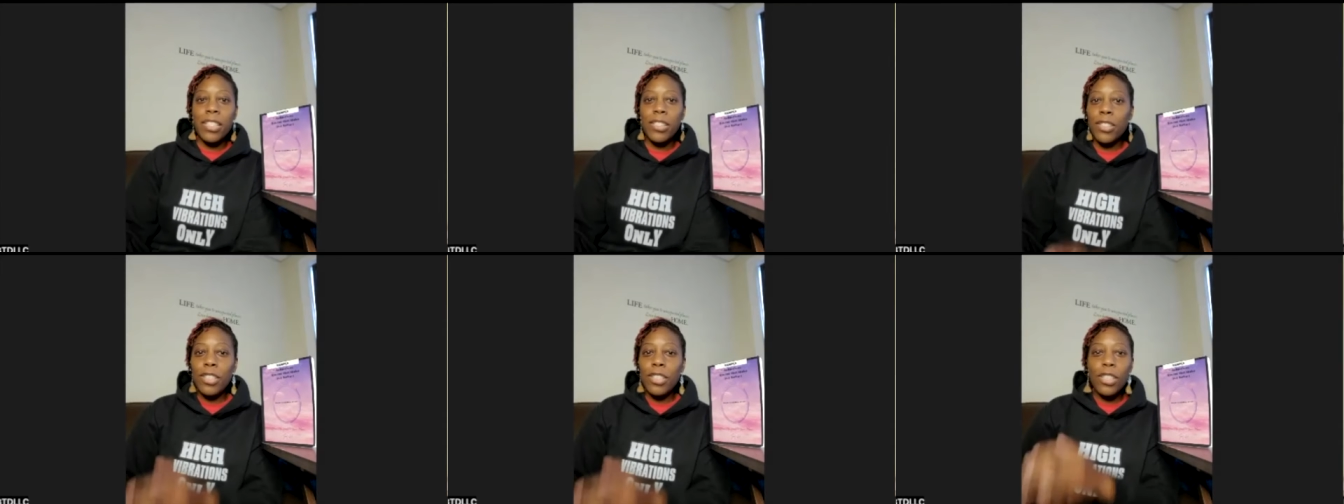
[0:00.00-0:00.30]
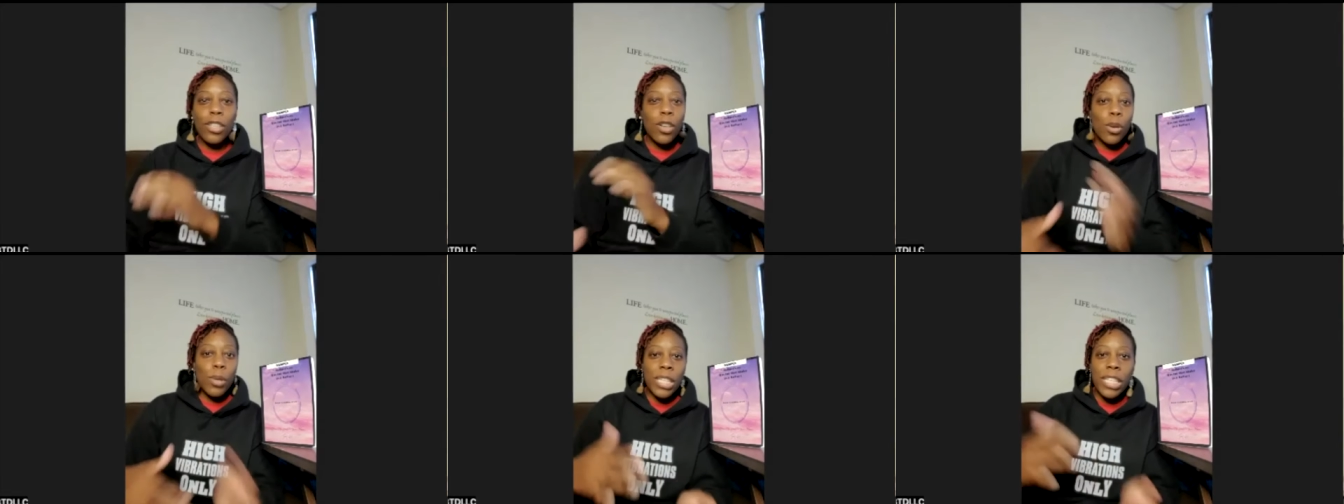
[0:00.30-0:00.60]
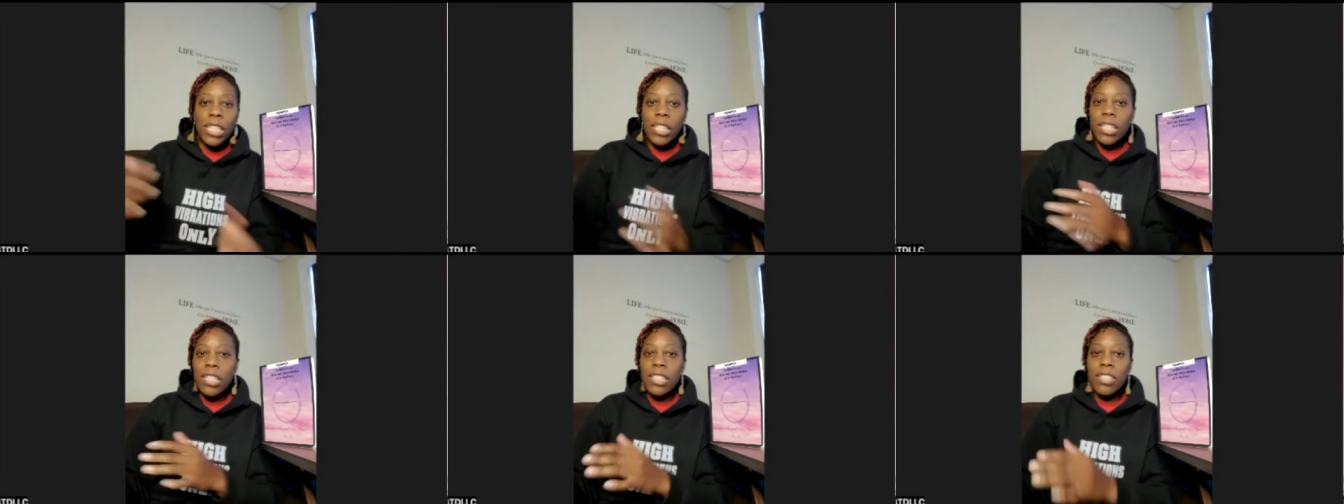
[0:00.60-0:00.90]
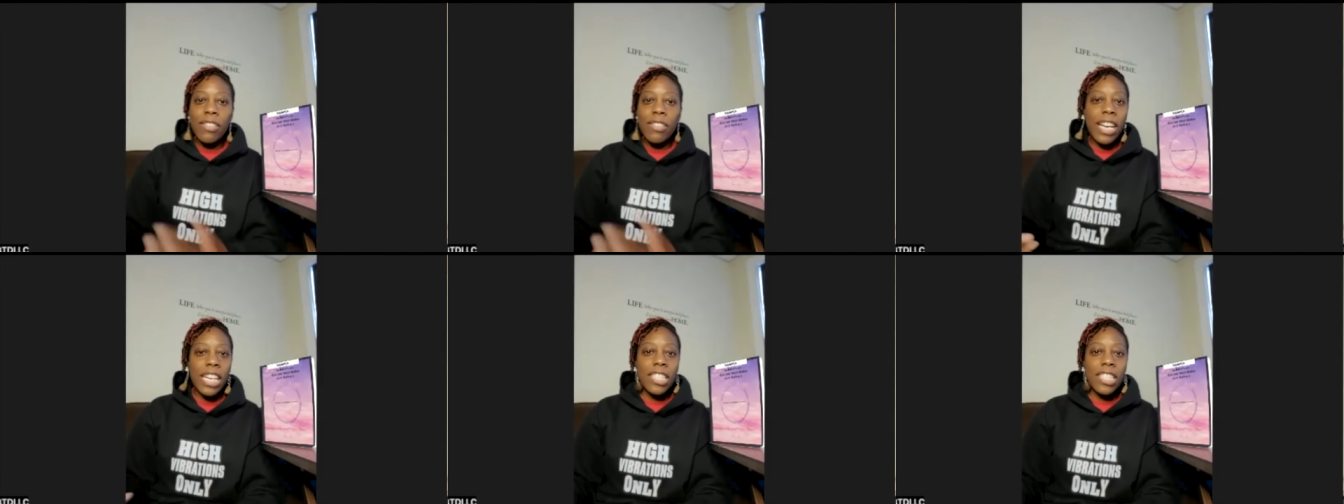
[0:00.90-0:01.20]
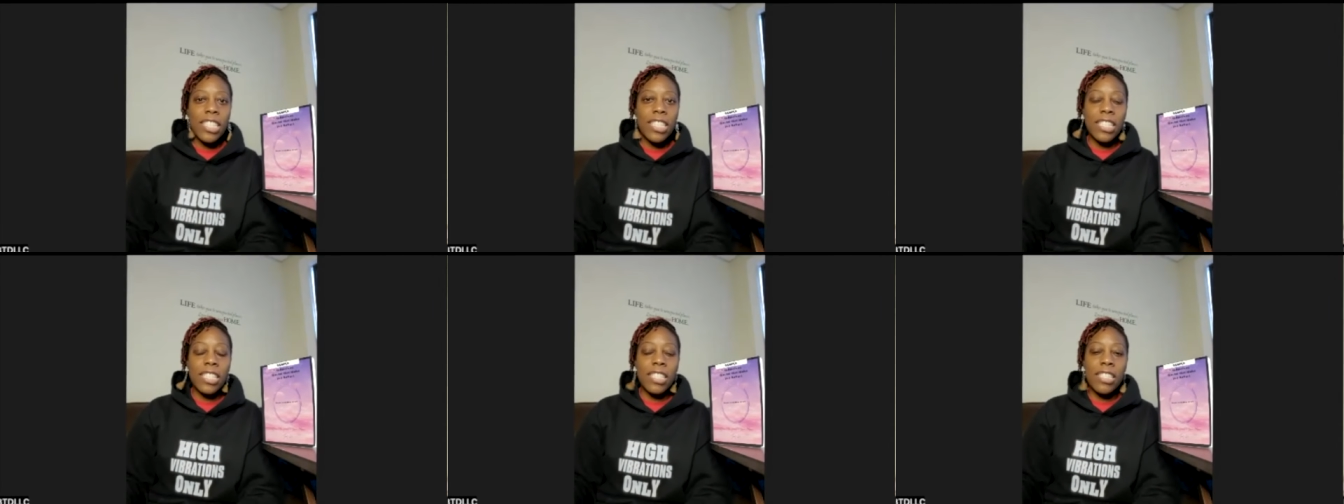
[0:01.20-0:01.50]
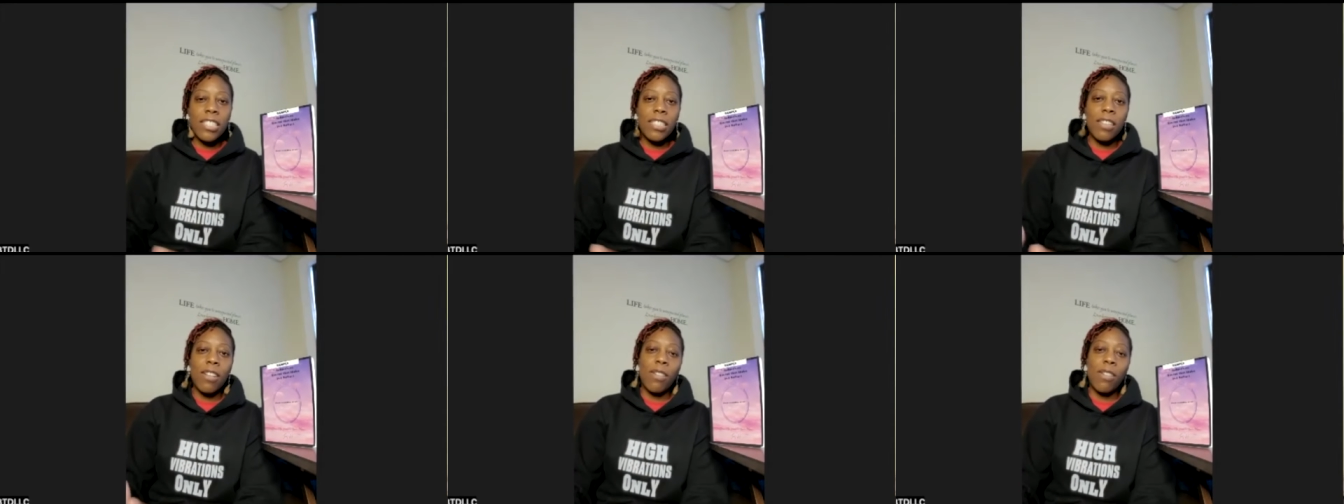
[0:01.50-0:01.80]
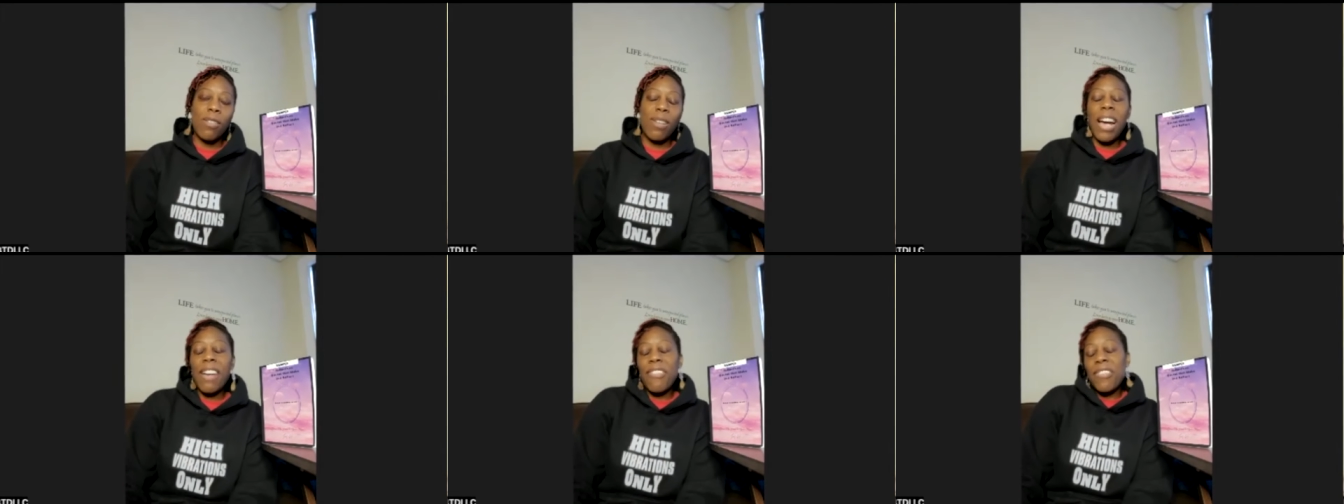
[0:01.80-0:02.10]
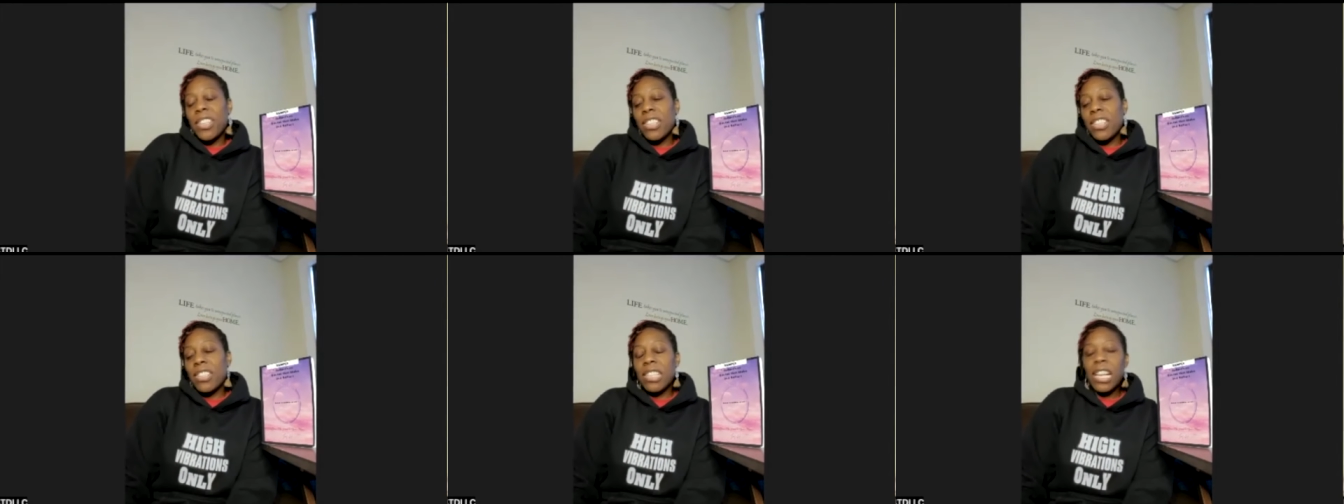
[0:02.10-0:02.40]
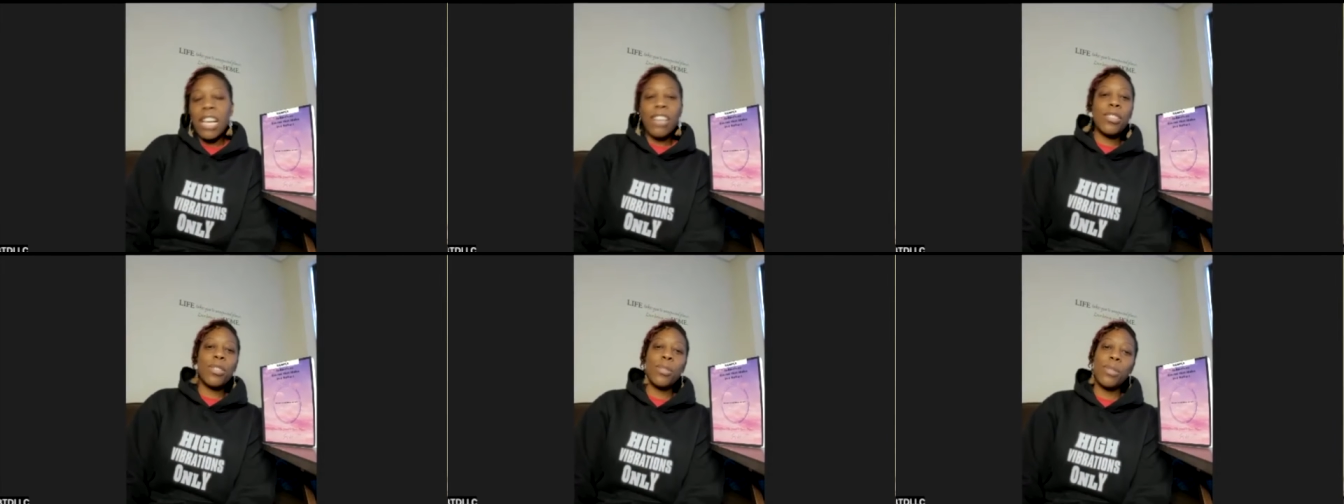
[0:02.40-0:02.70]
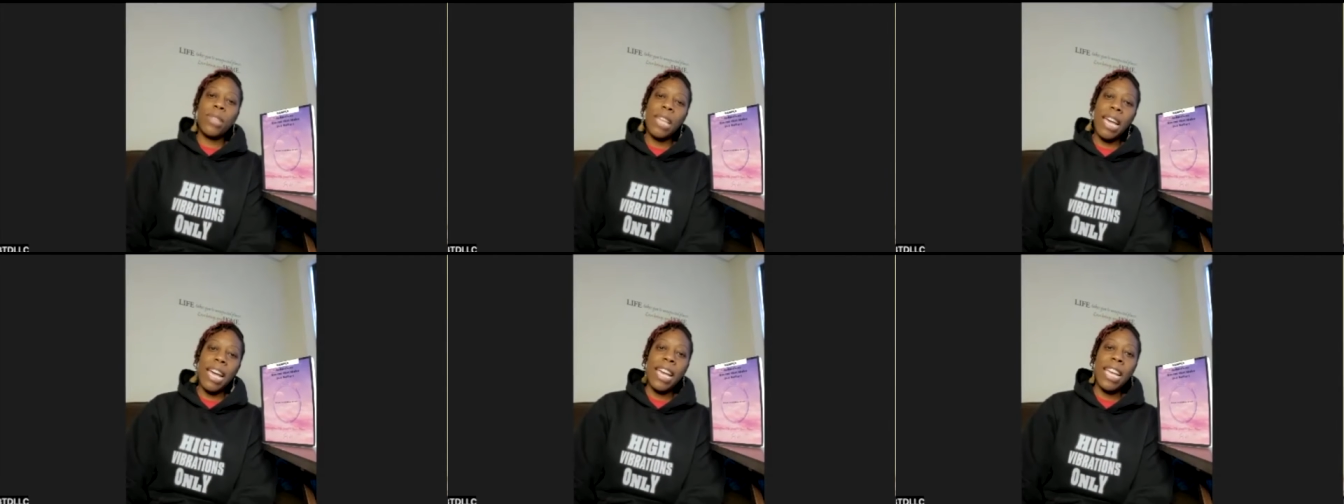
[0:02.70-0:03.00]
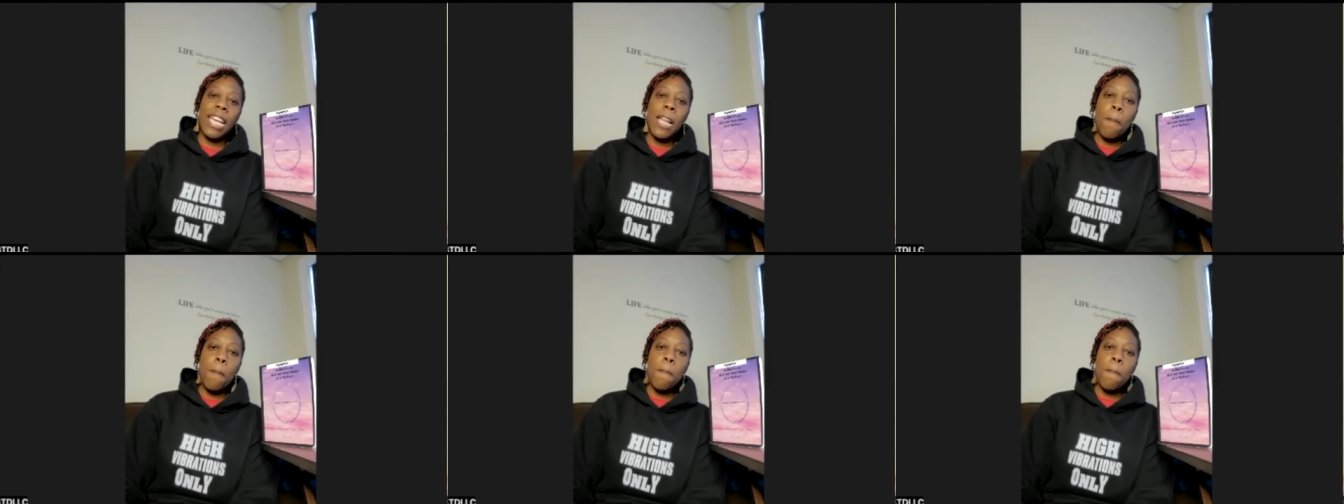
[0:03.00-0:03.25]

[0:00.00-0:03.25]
you can go either direction. So I figured I'll do that.